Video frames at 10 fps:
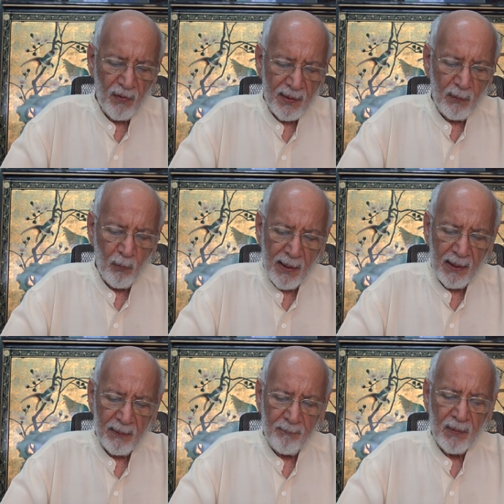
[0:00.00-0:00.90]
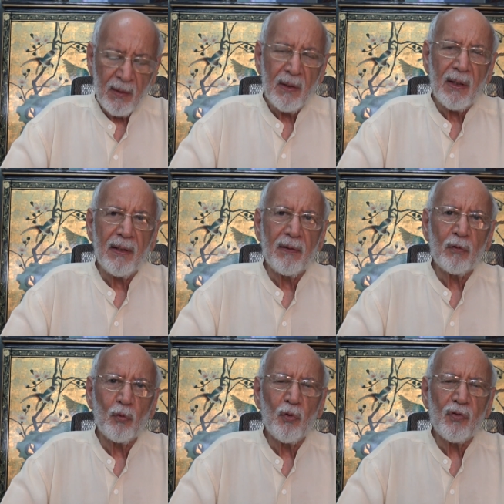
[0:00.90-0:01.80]
very well
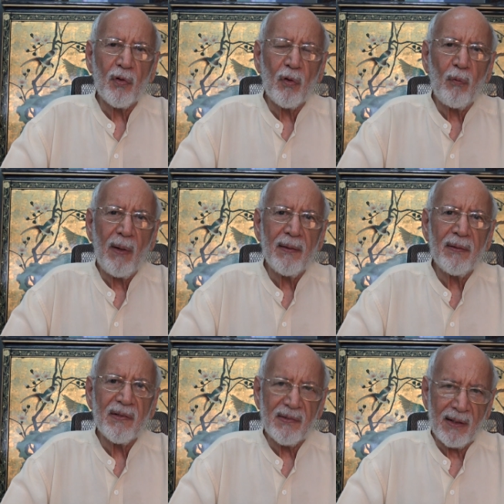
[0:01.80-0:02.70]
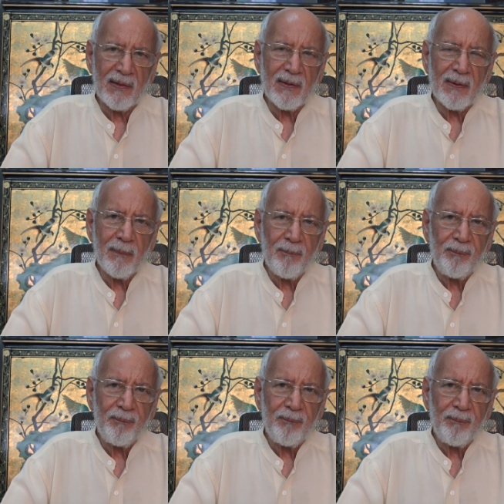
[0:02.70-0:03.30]
in 2016.